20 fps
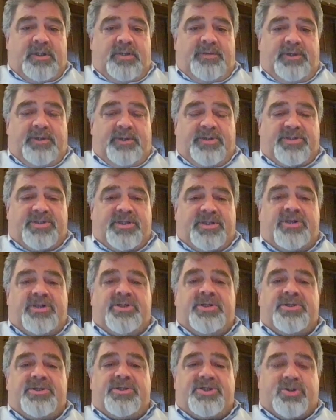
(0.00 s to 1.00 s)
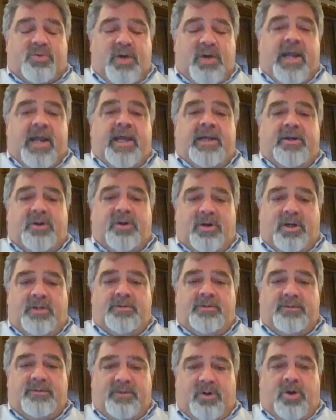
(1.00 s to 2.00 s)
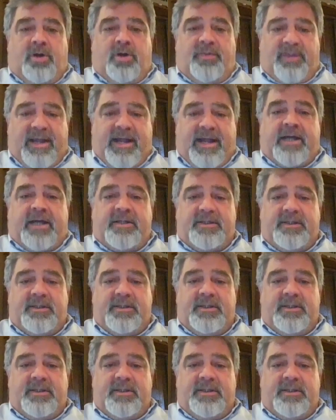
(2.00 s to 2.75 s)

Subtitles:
There is such a strain on that.